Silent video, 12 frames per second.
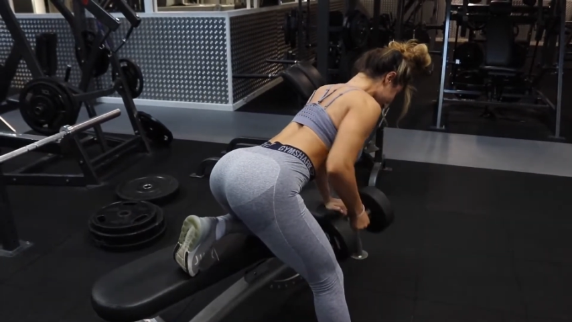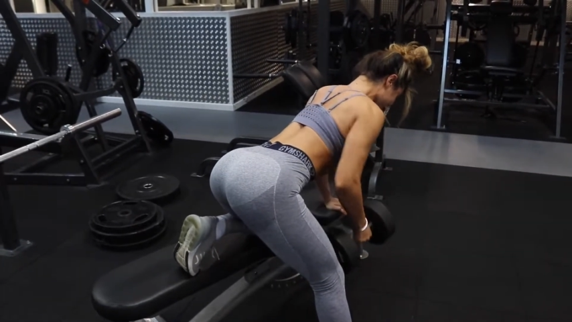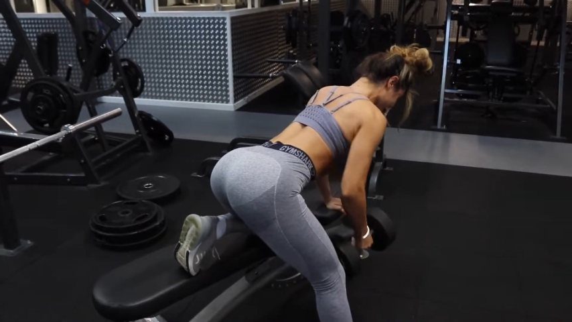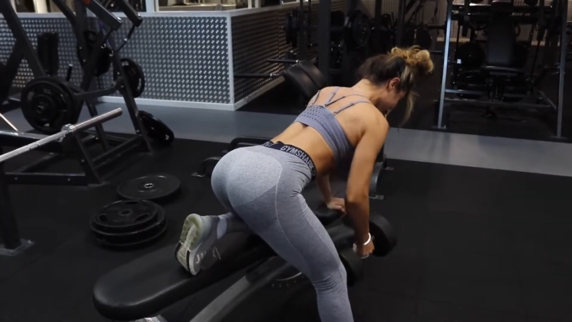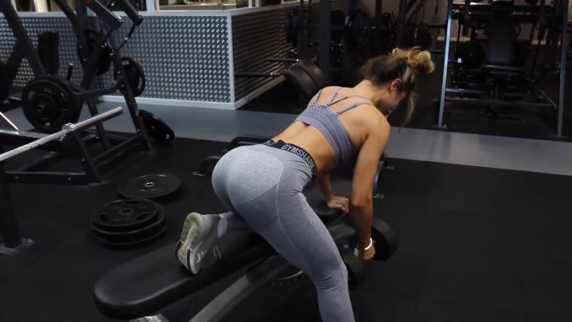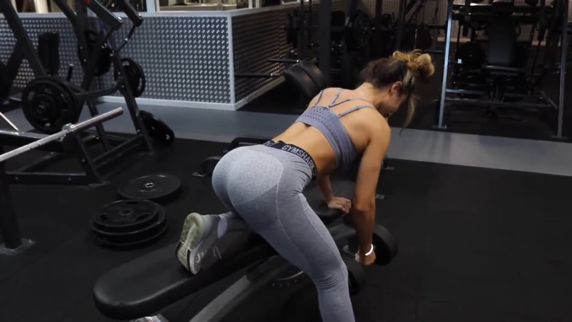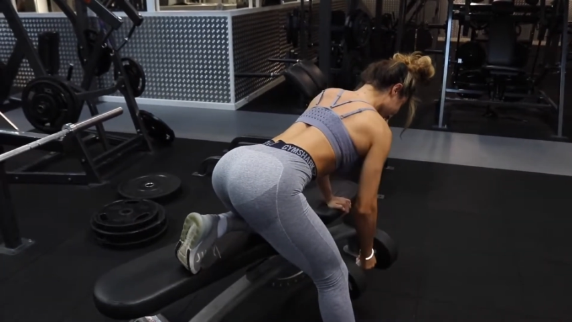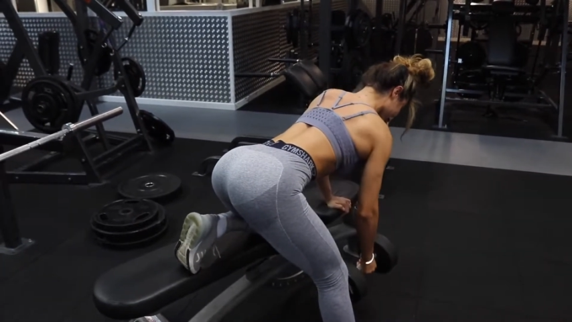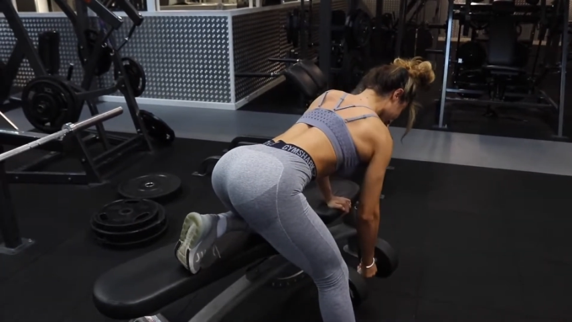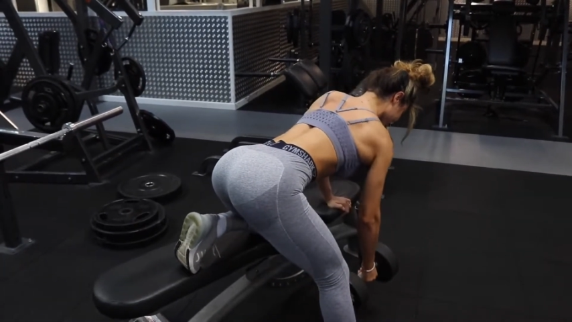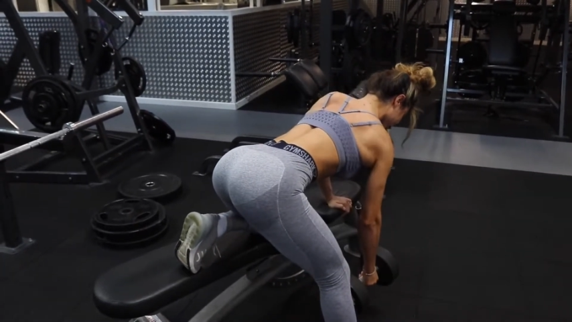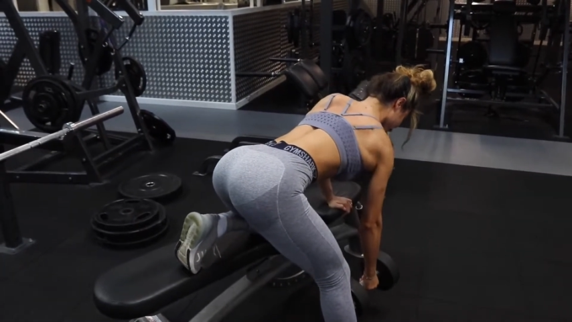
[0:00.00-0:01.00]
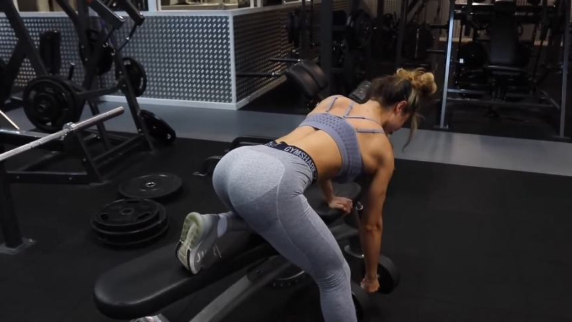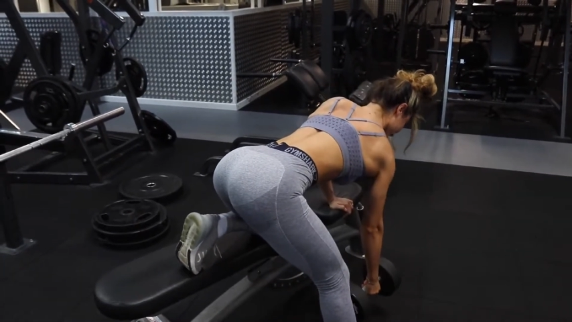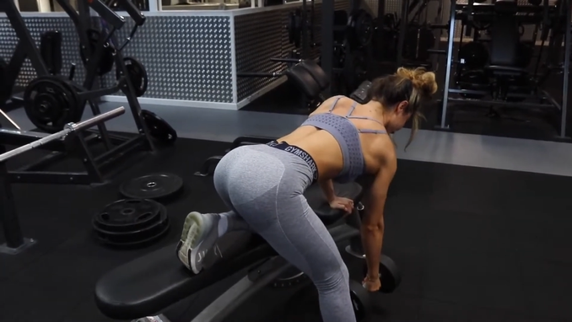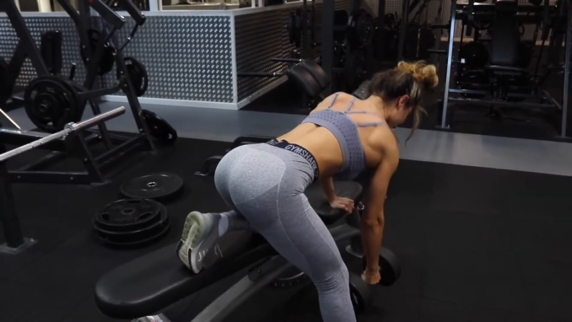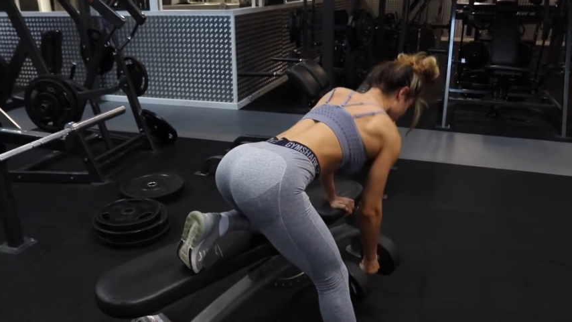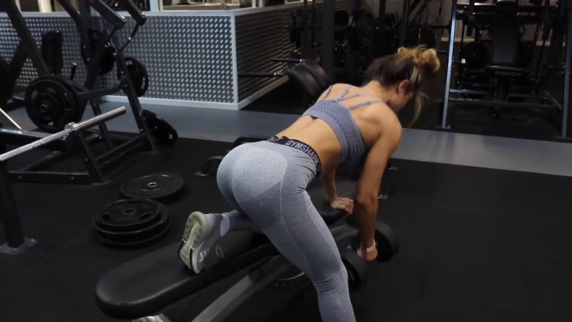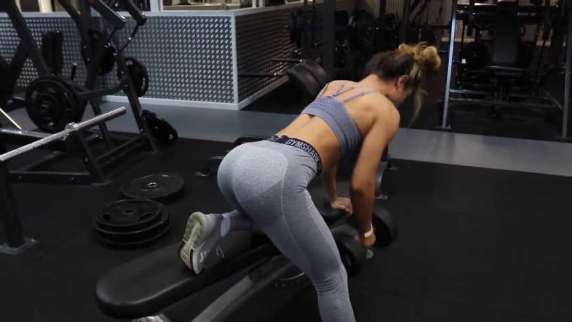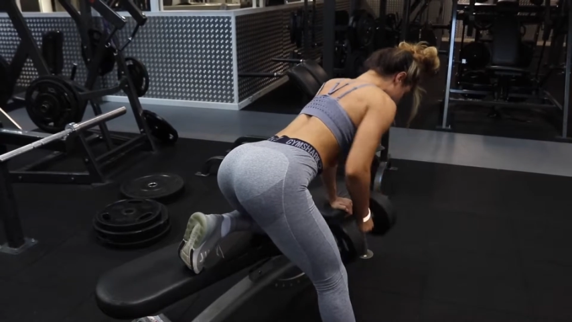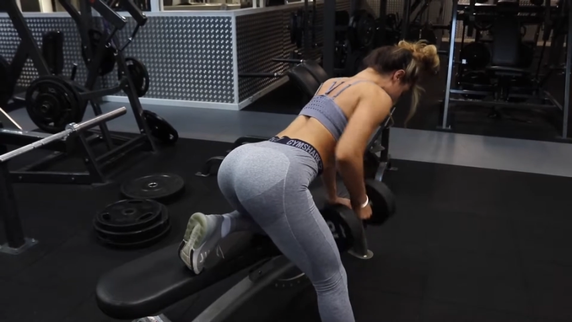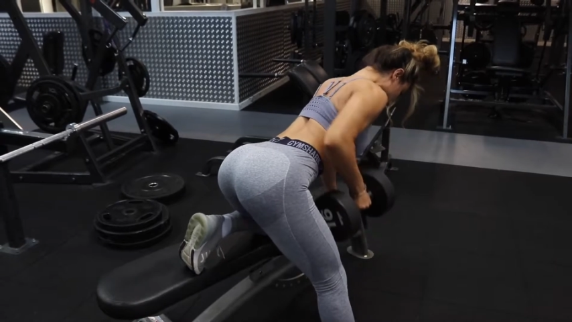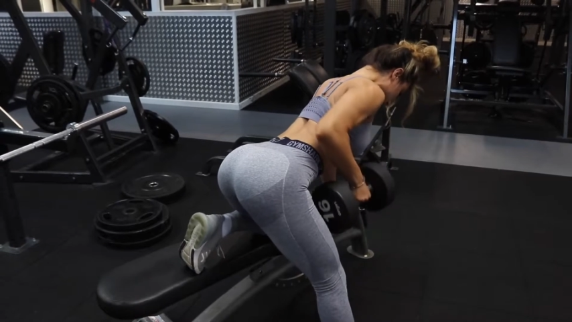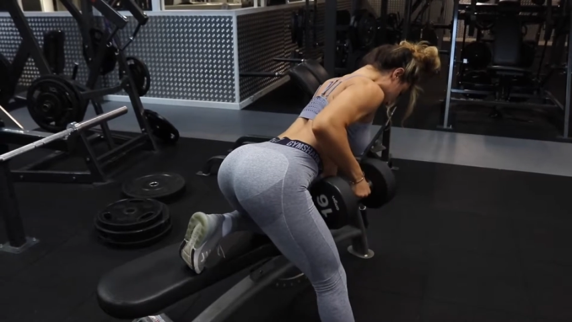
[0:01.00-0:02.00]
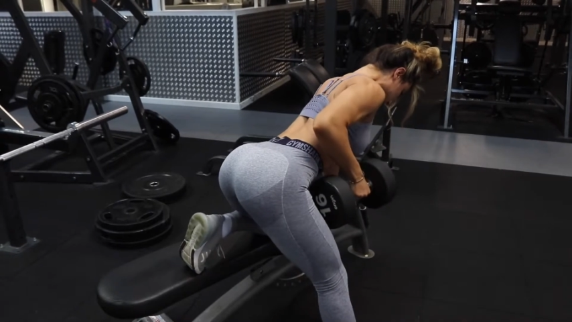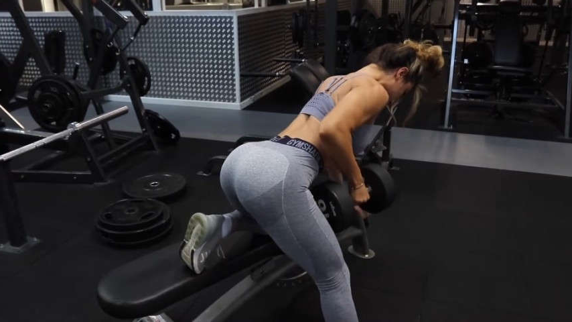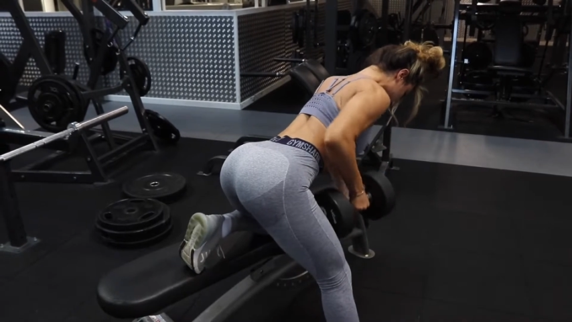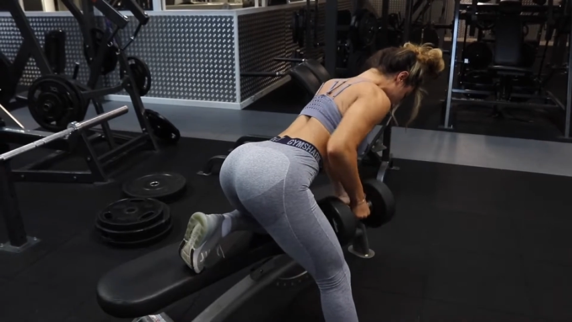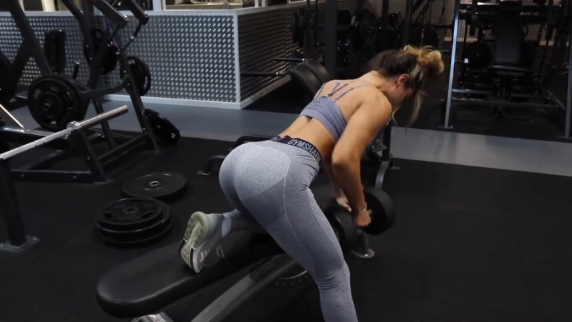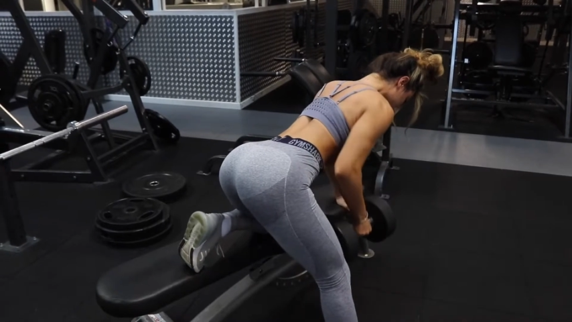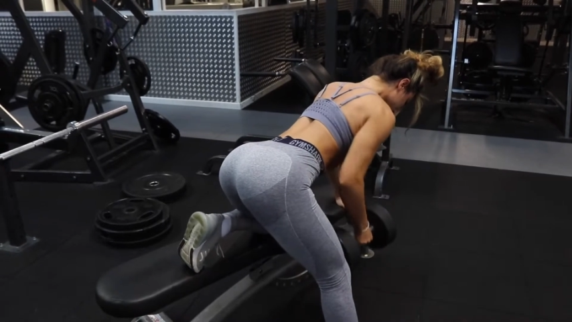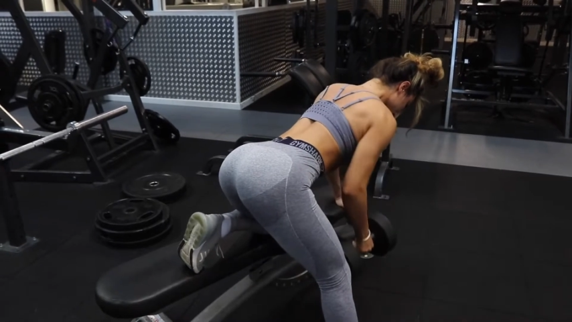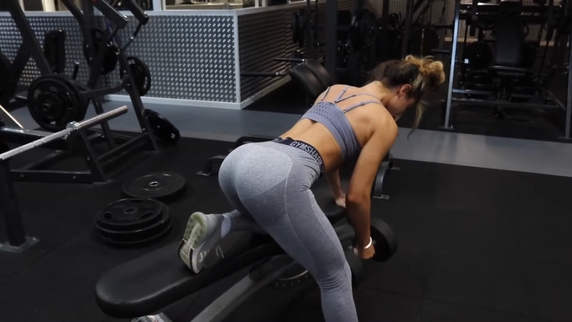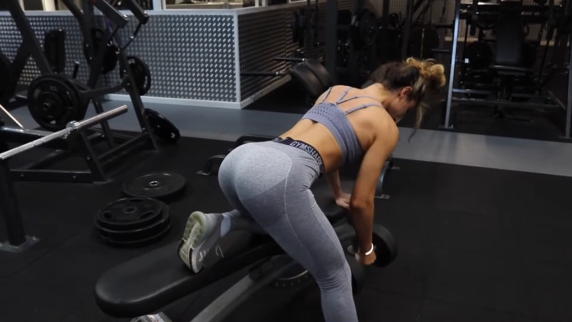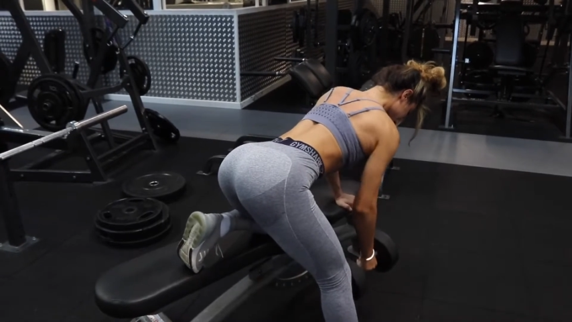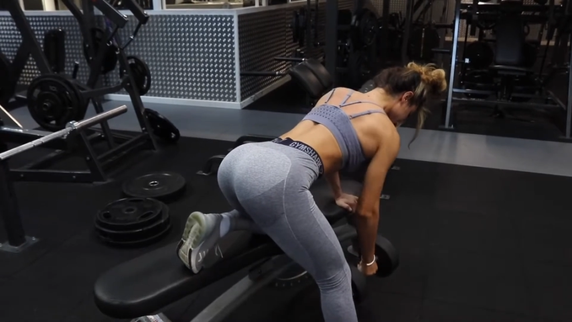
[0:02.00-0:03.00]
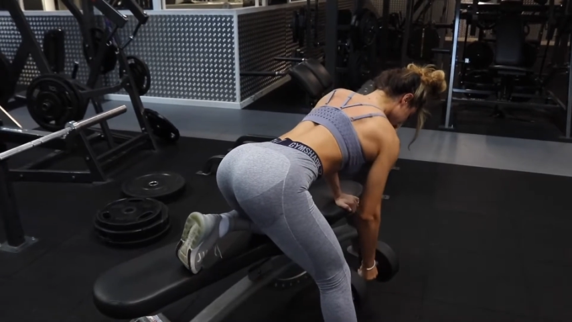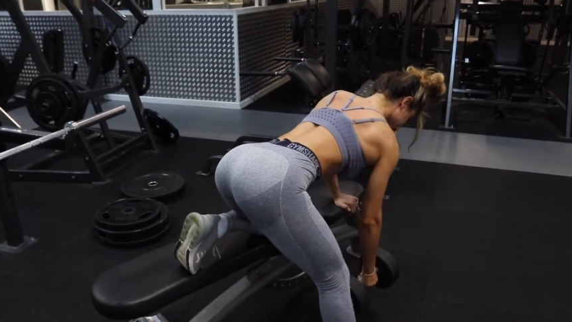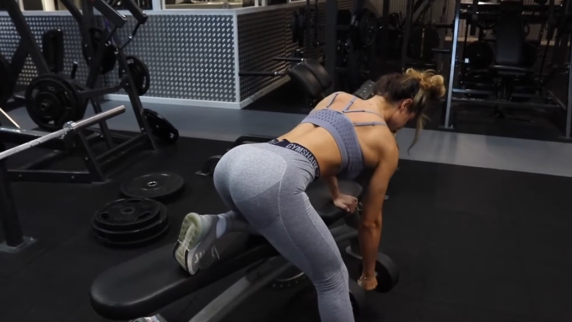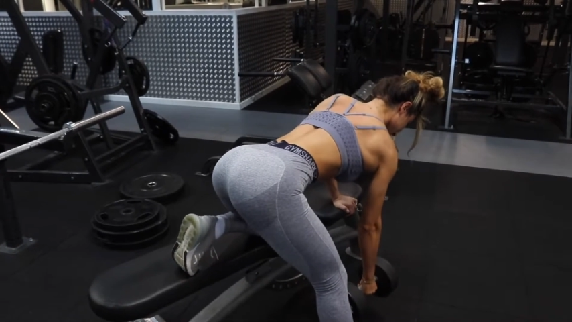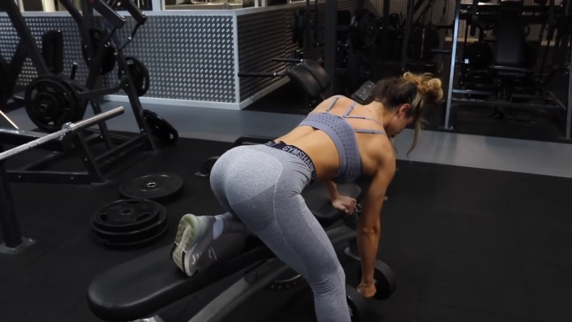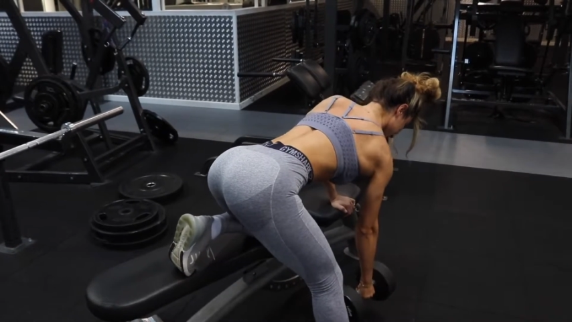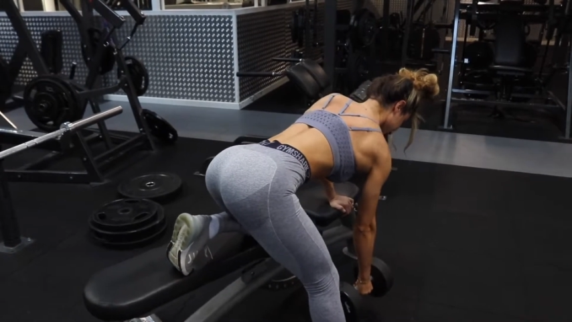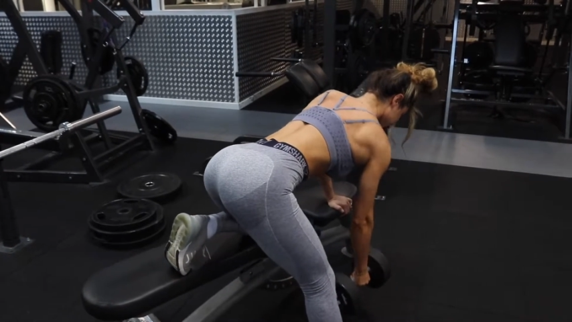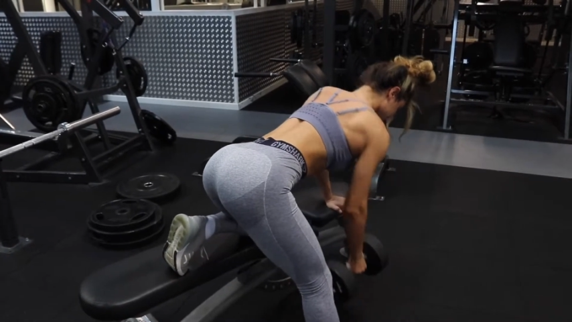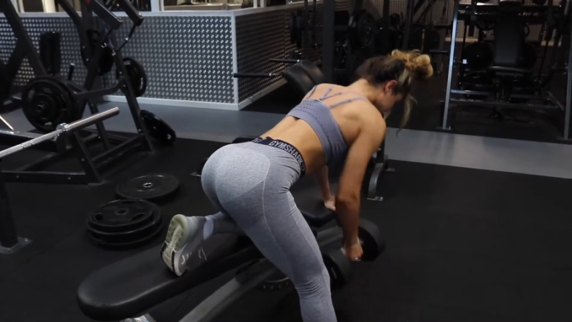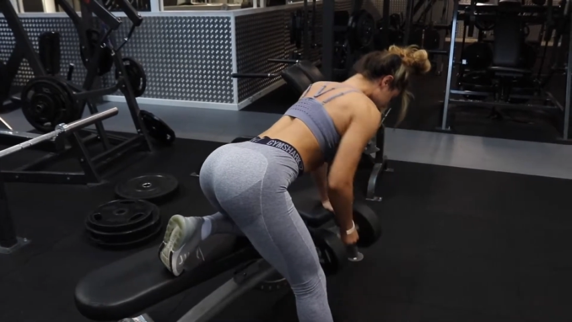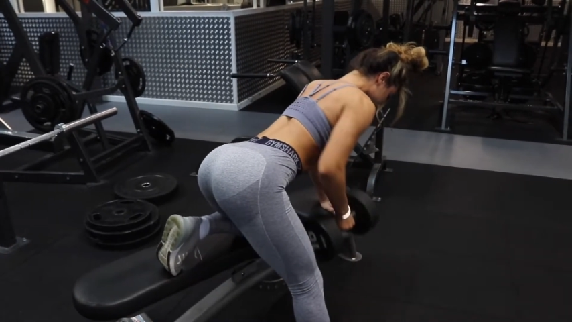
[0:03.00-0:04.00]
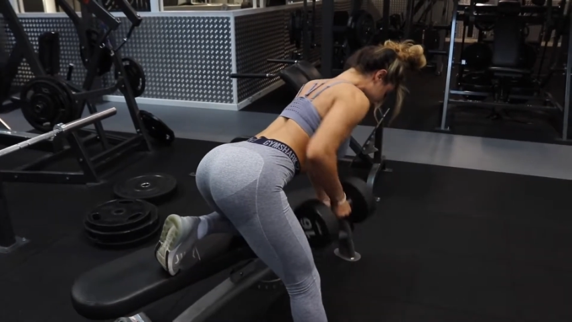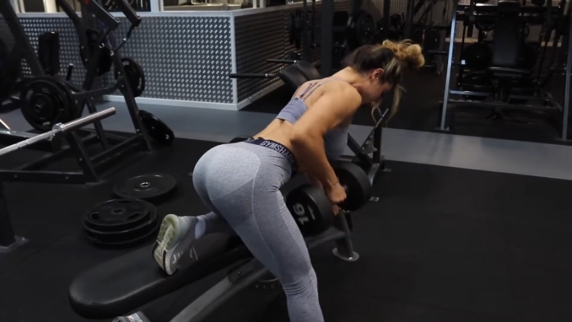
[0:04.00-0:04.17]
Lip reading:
(no speaker visible)